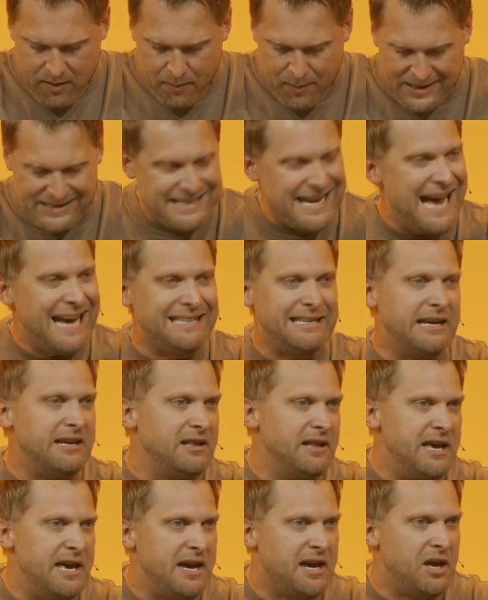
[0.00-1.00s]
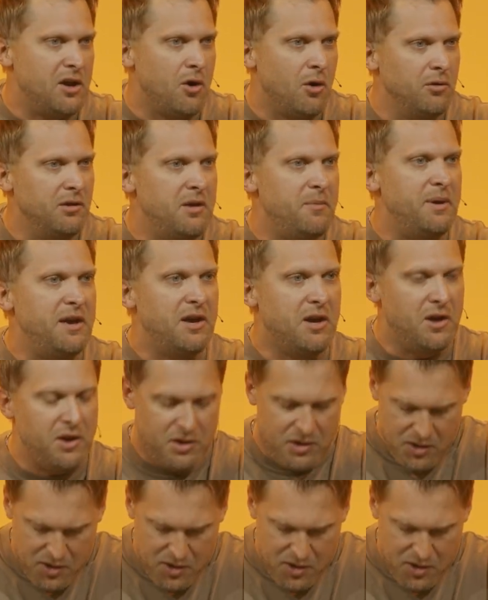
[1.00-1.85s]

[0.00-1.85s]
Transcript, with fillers: but technically it can only be good